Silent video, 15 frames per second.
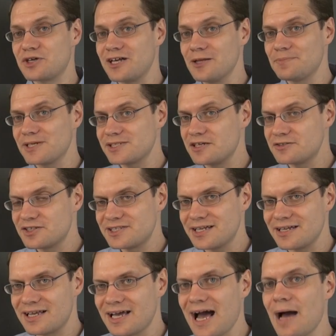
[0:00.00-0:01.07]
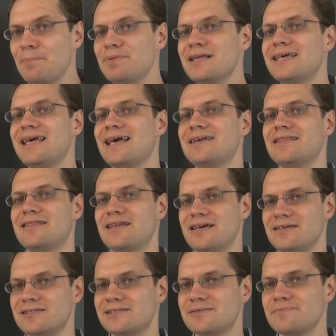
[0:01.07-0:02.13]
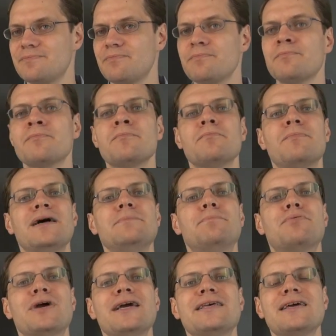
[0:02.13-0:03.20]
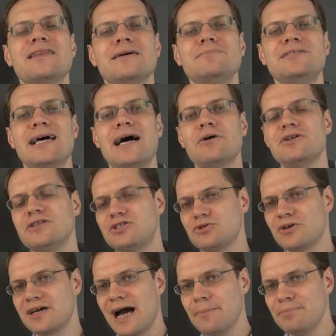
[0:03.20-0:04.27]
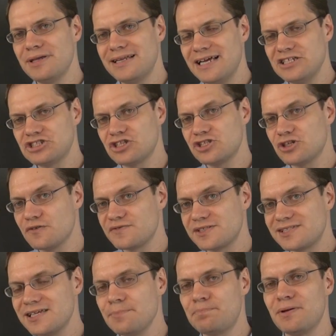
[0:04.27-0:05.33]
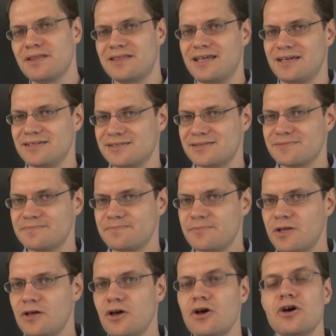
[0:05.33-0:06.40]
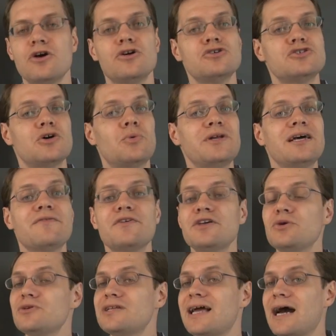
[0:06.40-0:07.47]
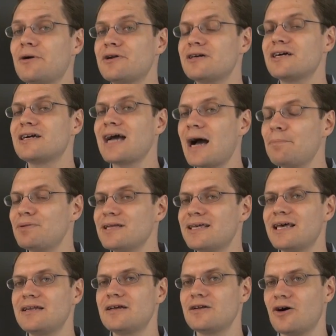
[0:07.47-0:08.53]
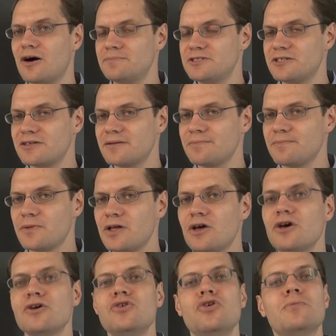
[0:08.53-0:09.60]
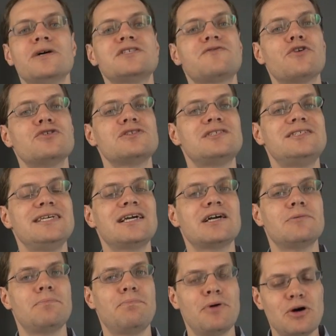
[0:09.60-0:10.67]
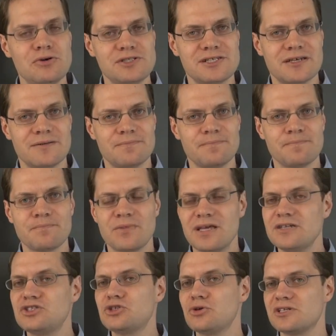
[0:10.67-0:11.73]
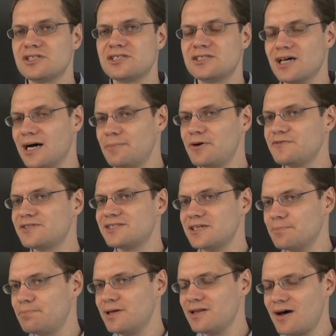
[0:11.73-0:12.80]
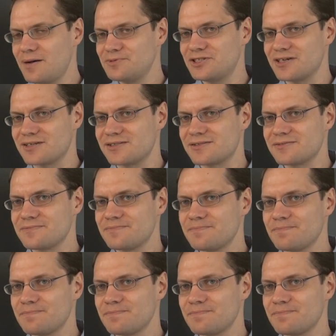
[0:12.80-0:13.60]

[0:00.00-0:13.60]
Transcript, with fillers: to help us understand complicated things by breaking them down into combinations of simple things. So whenever you encounter a complicated object, you must first decompose it into a sum of simple objects.